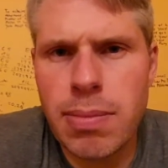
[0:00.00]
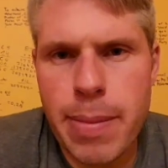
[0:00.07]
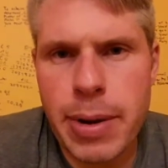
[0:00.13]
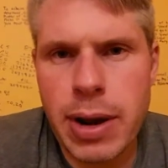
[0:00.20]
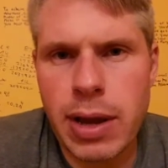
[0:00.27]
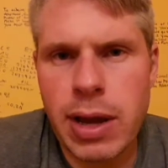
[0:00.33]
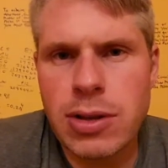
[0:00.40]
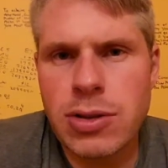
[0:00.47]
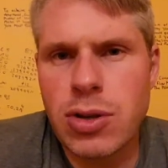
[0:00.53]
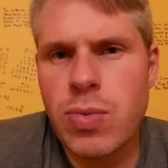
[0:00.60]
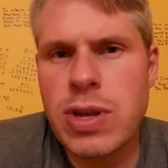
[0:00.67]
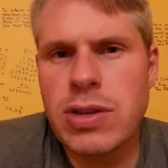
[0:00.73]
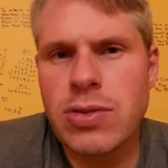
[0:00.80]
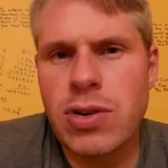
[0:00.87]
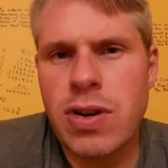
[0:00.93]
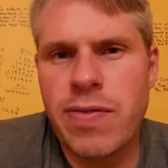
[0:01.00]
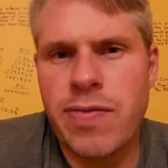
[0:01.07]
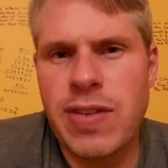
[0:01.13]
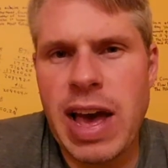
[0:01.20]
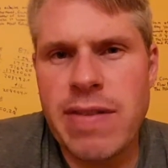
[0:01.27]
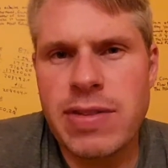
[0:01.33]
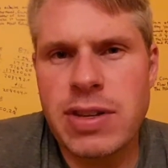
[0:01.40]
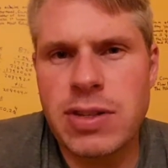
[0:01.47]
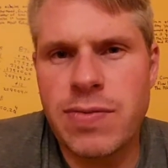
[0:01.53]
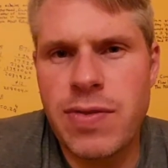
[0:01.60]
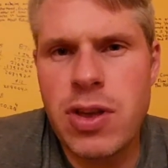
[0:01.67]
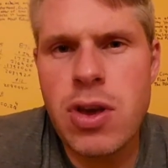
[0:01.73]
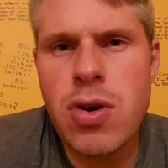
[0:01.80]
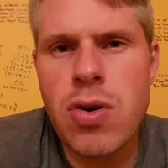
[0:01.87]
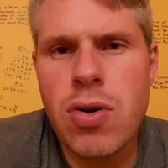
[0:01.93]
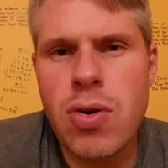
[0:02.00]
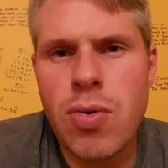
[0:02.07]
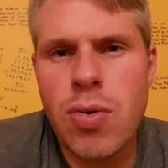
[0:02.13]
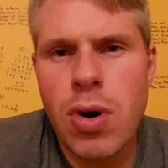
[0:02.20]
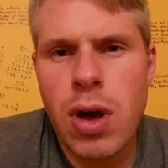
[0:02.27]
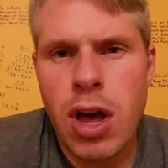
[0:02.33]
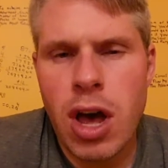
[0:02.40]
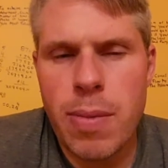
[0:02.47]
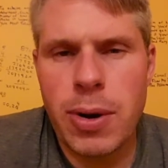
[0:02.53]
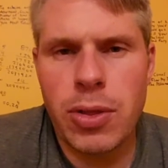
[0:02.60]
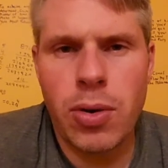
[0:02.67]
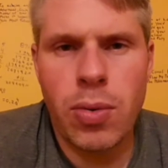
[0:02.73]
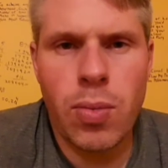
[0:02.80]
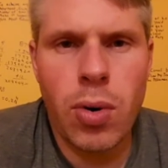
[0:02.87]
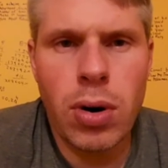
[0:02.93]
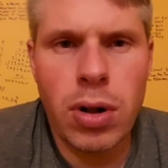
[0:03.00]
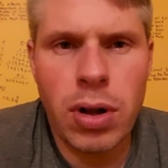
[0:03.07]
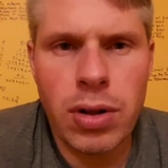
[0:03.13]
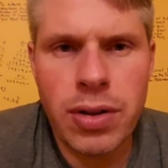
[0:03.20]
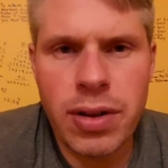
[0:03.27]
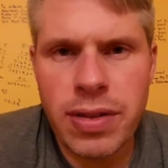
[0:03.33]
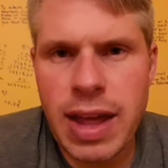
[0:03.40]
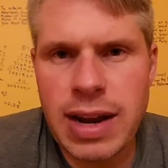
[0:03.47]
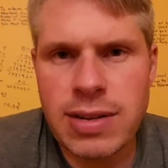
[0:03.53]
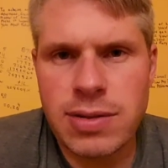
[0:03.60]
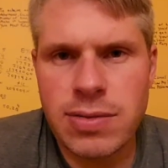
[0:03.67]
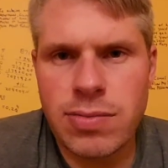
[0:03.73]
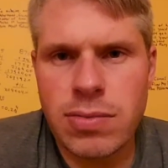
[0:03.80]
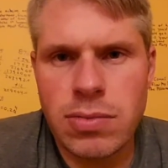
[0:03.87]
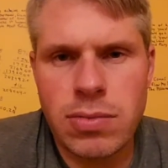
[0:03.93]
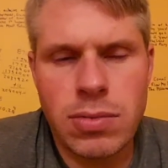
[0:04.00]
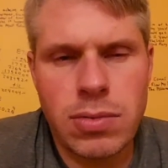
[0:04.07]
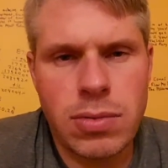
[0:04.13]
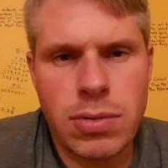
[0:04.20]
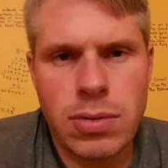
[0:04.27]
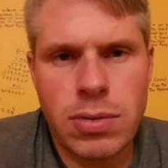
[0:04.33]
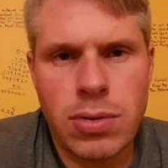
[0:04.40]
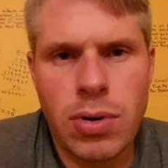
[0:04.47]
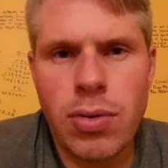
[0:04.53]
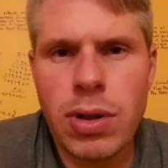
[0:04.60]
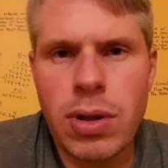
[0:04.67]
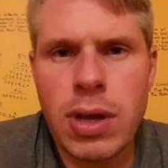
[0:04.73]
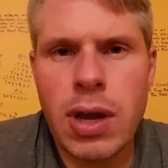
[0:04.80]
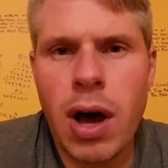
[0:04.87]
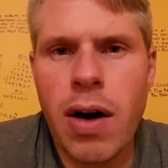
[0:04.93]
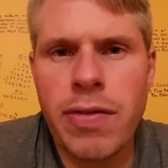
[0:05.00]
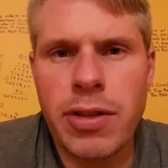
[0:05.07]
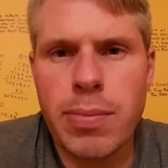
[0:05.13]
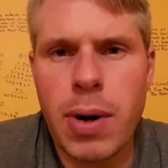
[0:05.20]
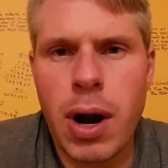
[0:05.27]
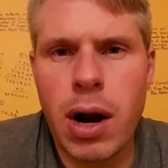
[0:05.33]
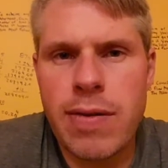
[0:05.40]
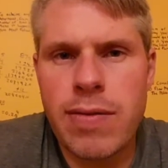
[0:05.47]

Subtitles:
And so we sort of have this view about the world that is totally off the mark.